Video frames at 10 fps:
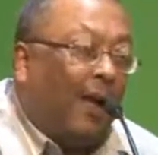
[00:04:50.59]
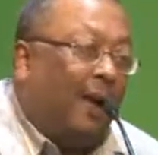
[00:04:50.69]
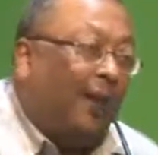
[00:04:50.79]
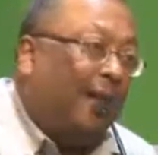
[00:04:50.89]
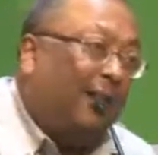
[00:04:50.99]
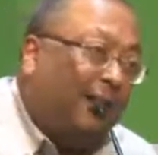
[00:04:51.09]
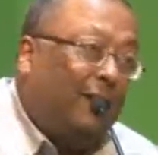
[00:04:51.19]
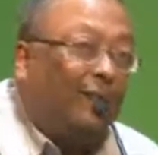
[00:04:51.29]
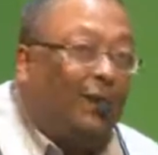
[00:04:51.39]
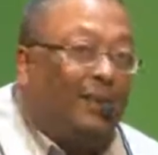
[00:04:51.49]
And another
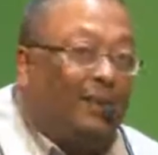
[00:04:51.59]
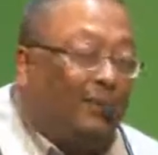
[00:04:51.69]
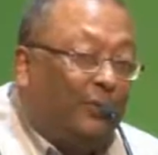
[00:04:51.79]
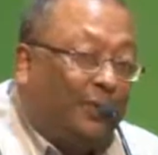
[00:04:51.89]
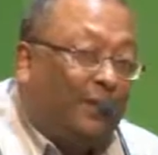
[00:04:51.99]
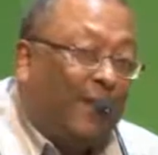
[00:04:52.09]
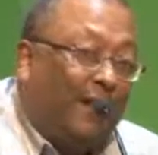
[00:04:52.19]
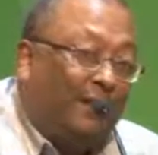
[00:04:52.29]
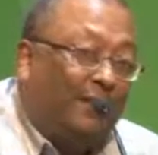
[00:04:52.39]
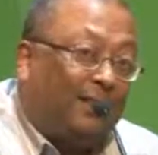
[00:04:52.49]
advantage is, which the
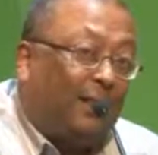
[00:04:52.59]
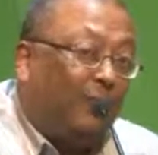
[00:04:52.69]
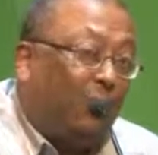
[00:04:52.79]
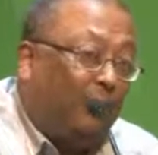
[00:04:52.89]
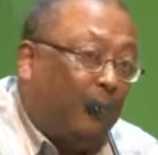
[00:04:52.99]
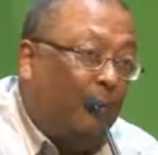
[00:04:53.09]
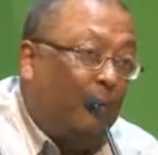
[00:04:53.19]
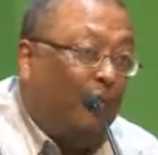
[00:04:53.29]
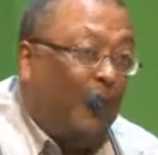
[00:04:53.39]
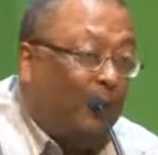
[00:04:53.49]
scientists have not been able
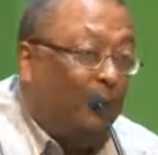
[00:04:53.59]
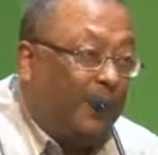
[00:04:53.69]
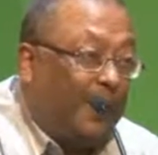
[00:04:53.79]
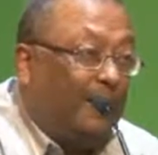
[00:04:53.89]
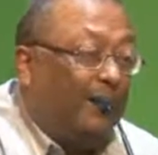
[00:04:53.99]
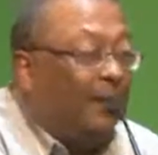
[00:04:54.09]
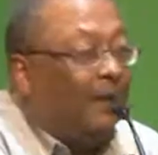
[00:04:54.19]
to find out yet,